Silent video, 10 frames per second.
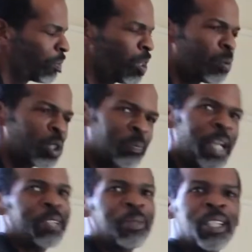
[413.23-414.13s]

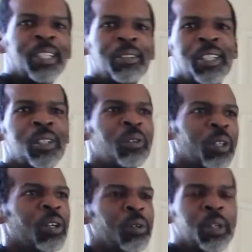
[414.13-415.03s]
respect, man. It go a
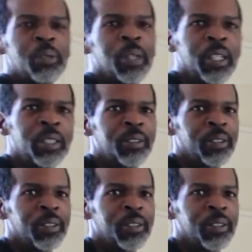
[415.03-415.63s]
long way, man,